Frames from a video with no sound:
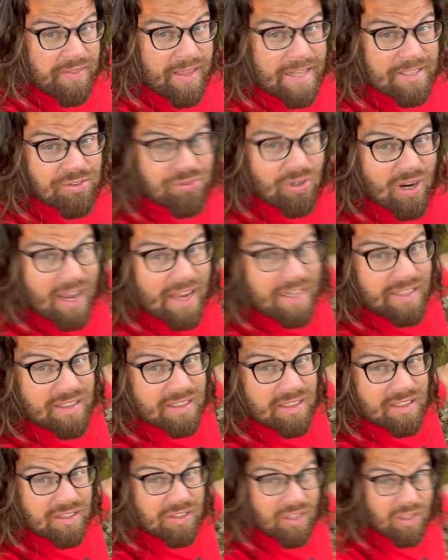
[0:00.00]
That's right,
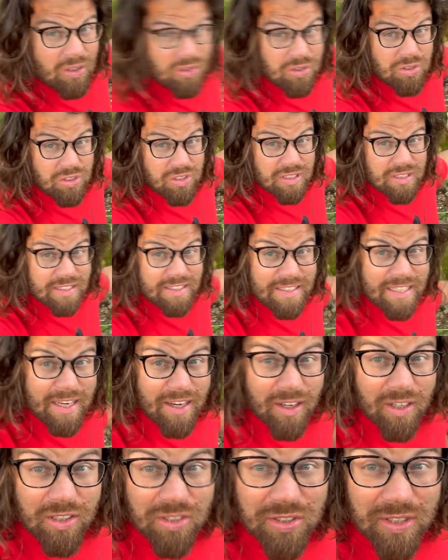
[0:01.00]
those
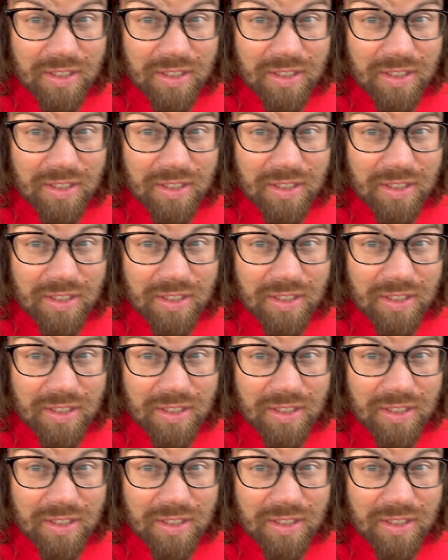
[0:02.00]
deers